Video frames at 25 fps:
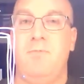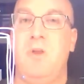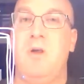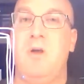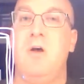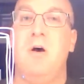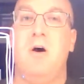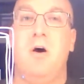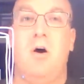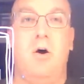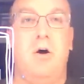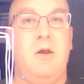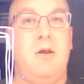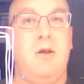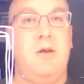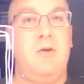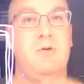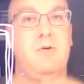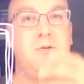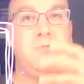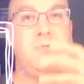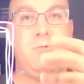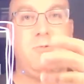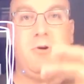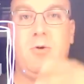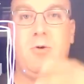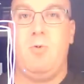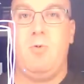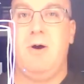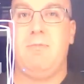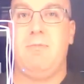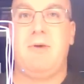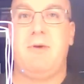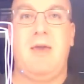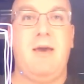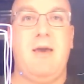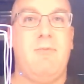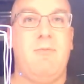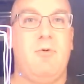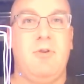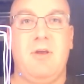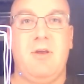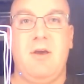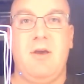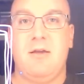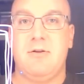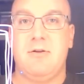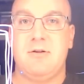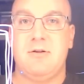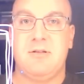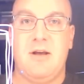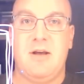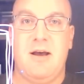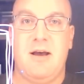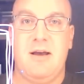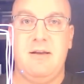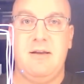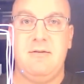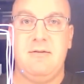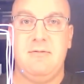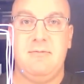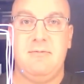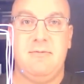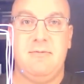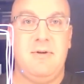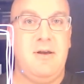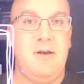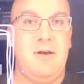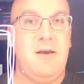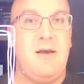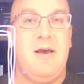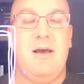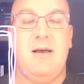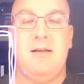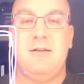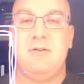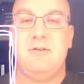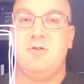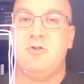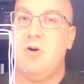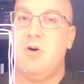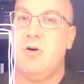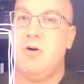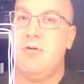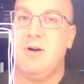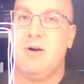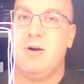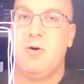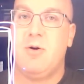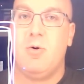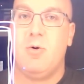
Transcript: All you do is put a webcam on the other side and start recording.